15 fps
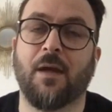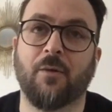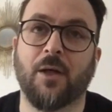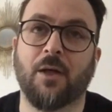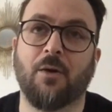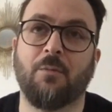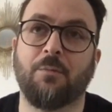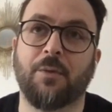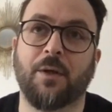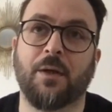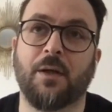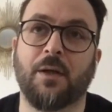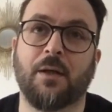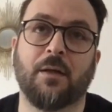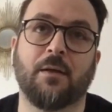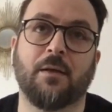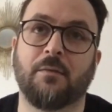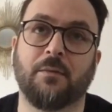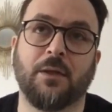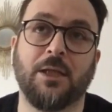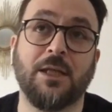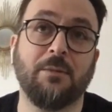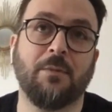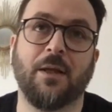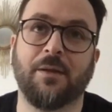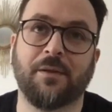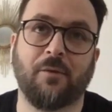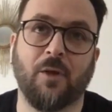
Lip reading: I want to compare emails,